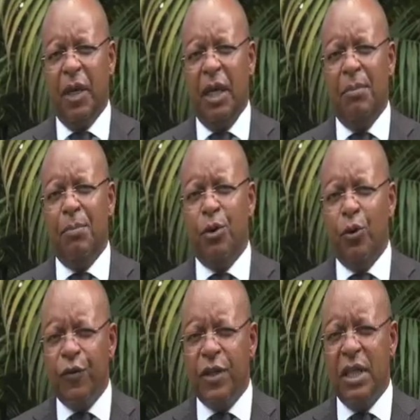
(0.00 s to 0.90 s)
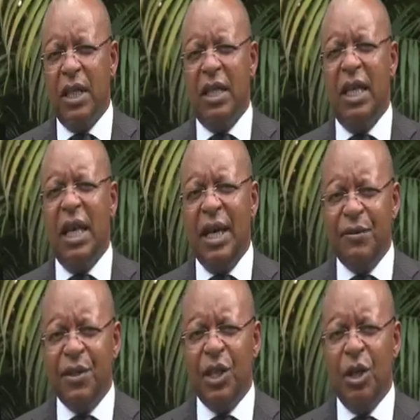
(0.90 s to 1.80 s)
he improves the
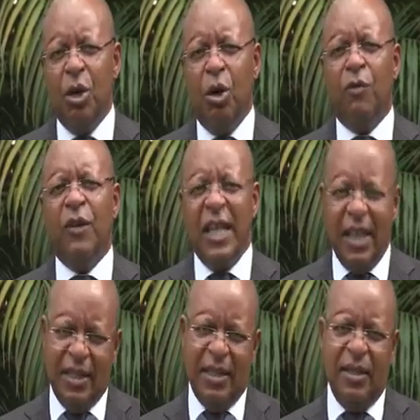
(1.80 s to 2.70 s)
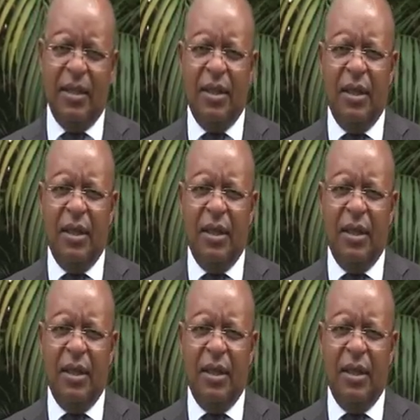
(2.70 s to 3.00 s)
lives of others.